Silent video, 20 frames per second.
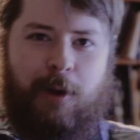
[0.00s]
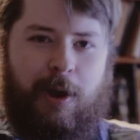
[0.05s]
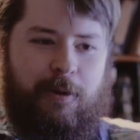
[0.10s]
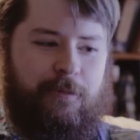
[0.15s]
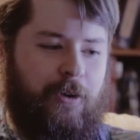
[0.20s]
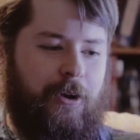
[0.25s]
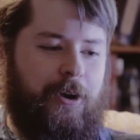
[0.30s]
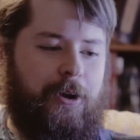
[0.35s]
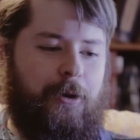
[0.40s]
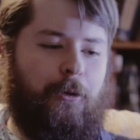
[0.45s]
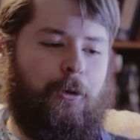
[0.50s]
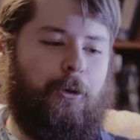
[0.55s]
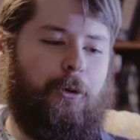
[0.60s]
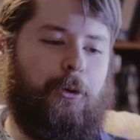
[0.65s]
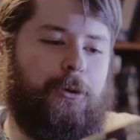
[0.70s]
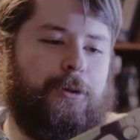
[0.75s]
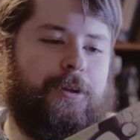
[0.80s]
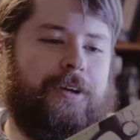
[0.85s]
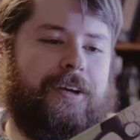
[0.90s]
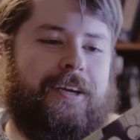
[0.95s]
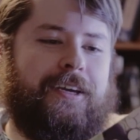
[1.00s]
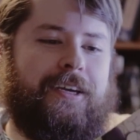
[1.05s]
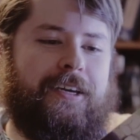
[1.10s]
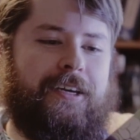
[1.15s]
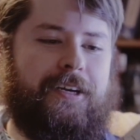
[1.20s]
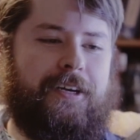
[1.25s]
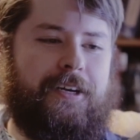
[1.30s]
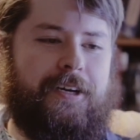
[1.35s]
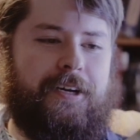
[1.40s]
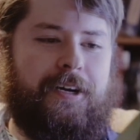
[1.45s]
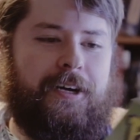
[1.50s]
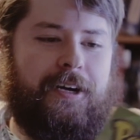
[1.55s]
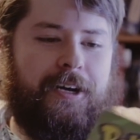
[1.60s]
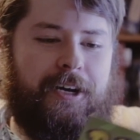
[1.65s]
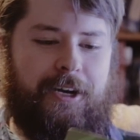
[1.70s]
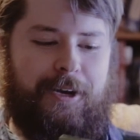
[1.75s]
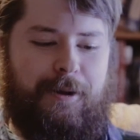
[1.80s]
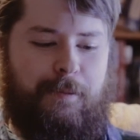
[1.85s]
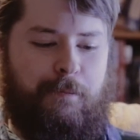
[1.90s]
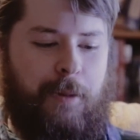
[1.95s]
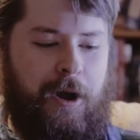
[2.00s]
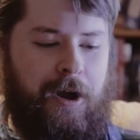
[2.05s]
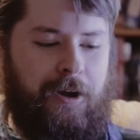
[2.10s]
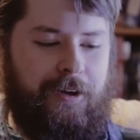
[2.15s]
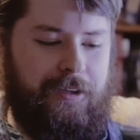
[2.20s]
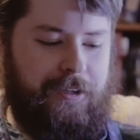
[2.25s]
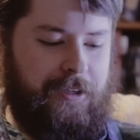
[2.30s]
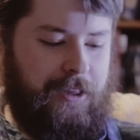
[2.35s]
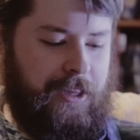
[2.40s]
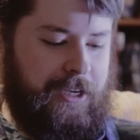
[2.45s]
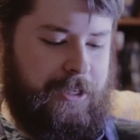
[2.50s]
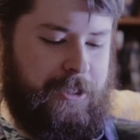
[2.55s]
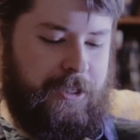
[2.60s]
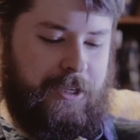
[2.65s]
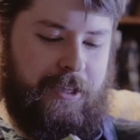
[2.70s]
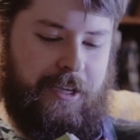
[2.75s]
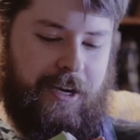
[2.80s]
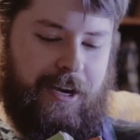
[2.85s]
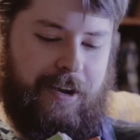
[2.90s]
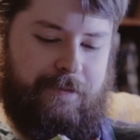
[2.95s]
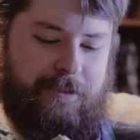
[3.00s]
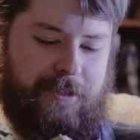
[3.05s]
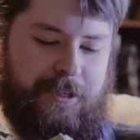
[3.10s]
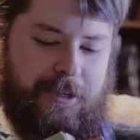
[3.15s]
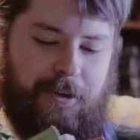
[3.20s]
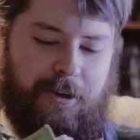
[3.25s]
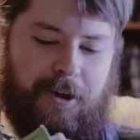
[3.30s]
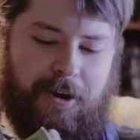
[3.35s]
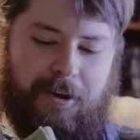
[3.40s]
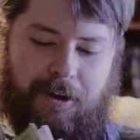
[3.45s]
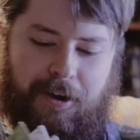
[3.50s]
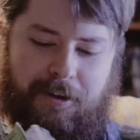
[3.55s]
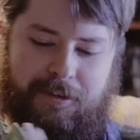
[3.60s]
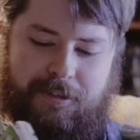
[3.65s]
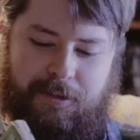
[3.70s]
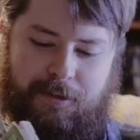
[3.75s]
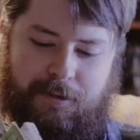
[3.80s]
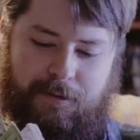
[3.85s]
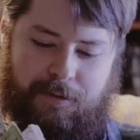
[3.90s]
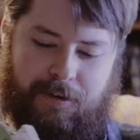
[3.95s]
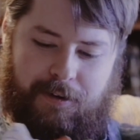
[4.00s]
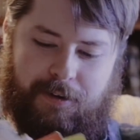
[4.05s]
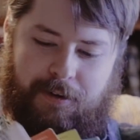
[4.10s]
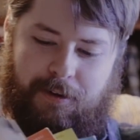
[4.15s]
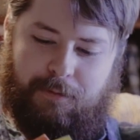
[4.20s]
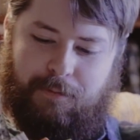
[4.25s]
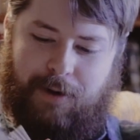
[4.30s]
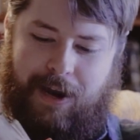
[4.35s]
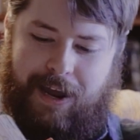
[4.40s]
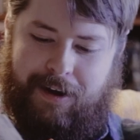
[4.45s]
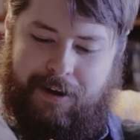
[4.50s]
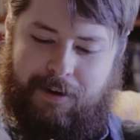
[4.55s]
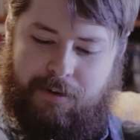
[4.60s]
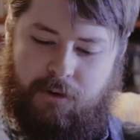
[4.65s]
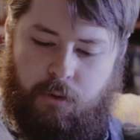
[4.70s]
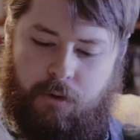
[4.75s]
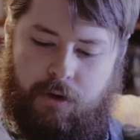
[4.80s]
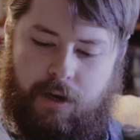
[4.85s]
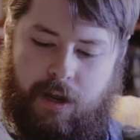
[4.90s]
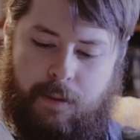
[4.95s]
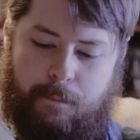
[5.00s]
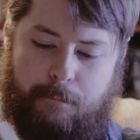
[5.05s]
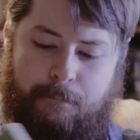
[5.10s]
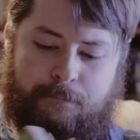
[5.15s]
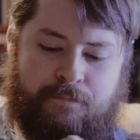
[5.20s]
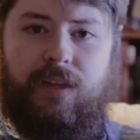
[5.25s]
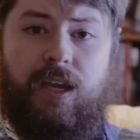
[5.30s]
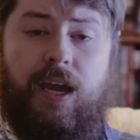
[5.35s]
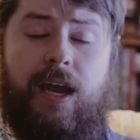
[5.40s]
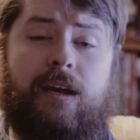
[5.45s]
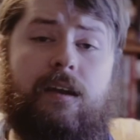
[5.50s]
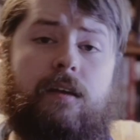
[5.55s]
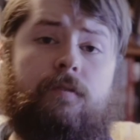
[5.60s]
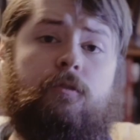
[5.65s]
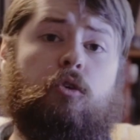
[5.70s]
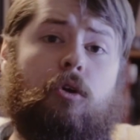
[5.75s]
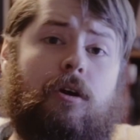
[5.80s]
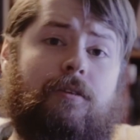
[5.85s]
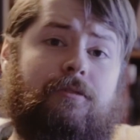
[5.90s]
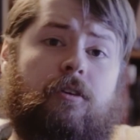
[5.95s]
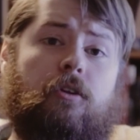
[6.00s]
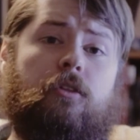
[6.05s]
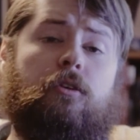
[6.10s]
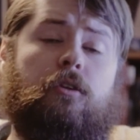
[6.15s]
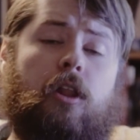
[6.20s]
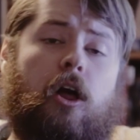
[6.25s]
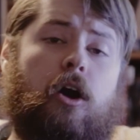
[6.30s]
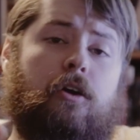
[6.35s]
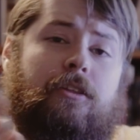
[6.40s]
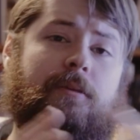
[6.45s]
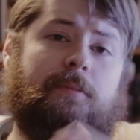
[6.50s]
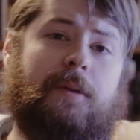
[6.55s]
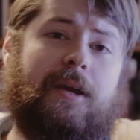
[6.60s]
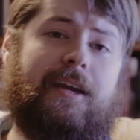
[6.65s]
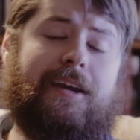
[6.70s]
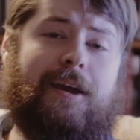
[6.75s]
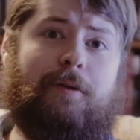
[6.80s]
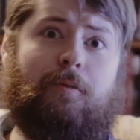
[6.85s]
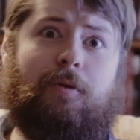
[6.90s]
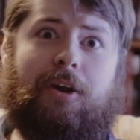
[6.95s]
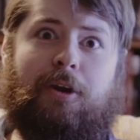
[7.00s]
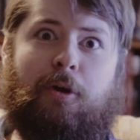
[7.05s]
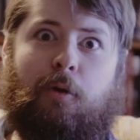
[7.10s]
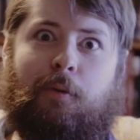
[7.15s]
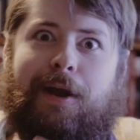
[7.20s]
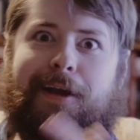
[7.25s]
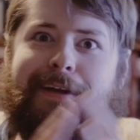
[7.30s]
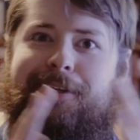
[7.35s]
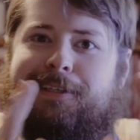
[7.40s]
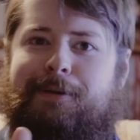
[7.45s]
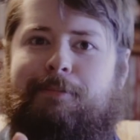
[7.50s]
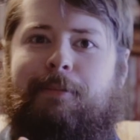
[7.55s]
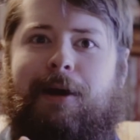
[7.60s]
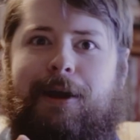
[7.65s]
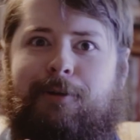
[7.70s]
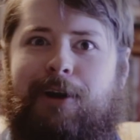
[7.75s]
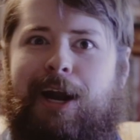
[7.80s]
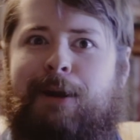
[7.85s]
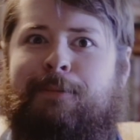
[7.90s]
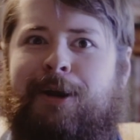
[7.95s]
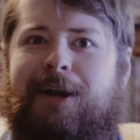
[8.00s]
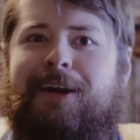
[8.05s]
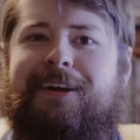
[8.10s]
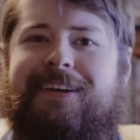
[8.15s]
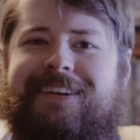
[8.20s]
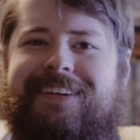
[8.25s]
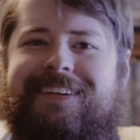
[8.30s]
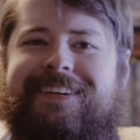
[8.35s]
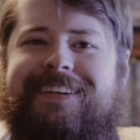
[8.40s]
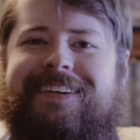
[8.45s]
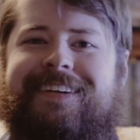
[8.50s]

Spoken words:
very old manga collection that I've still hung on to and are all ratty and torn up. And if you are further along than me and want to correct my grammar,